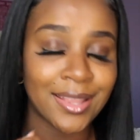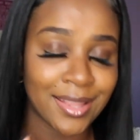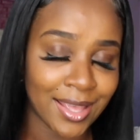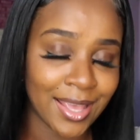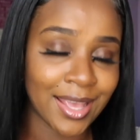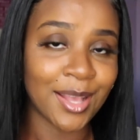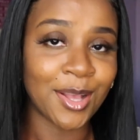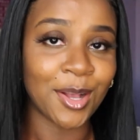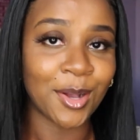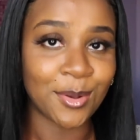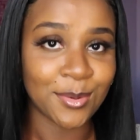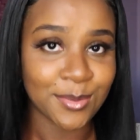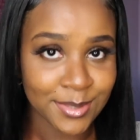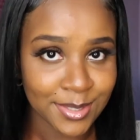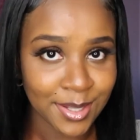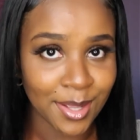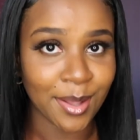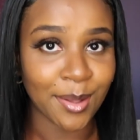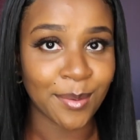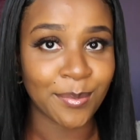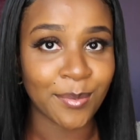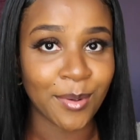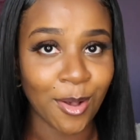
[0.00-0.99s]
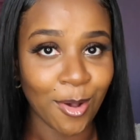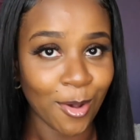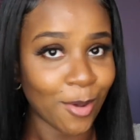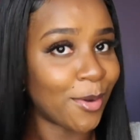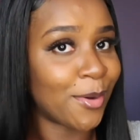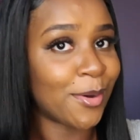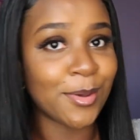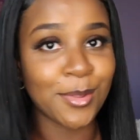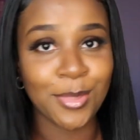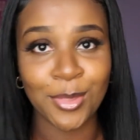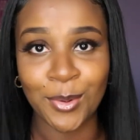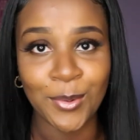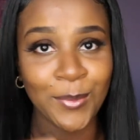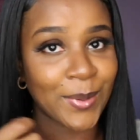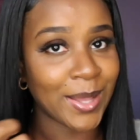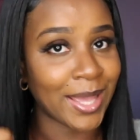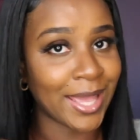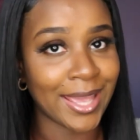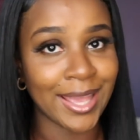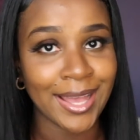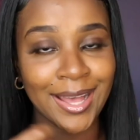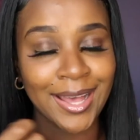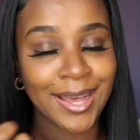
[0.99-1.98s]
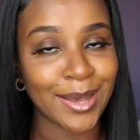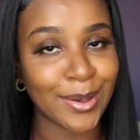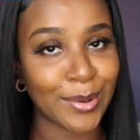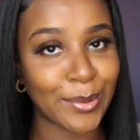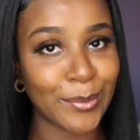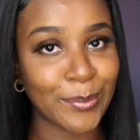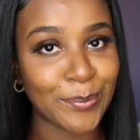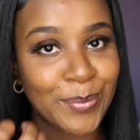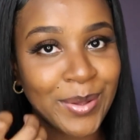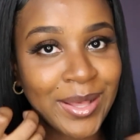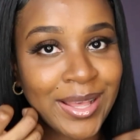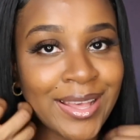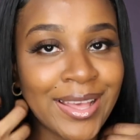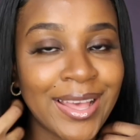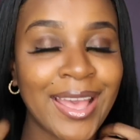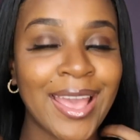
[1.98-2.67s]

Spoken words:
it goes up, all the way up.